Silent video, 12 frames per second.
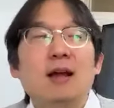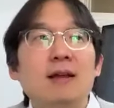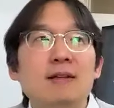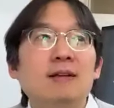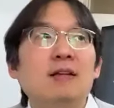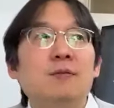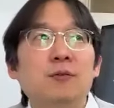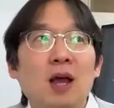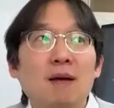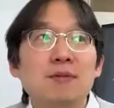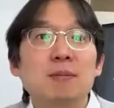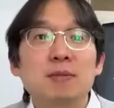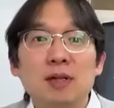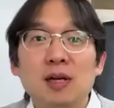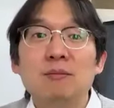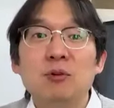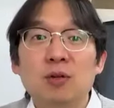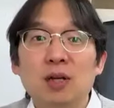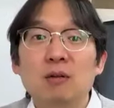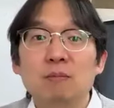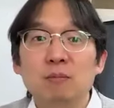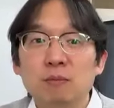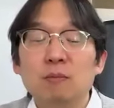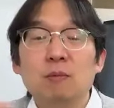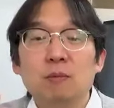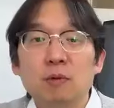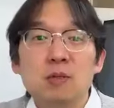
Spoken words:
And then if you have some time, you can